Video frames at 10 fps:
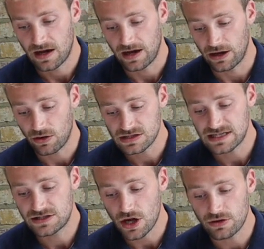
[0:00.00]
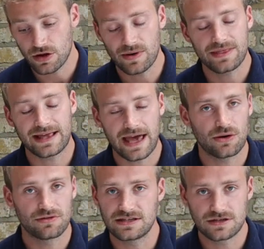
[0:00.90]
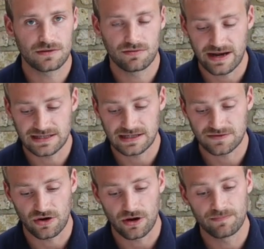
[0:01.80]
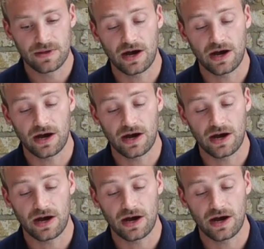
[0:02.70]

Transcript: I honestly don't know where they get all these good ratings from.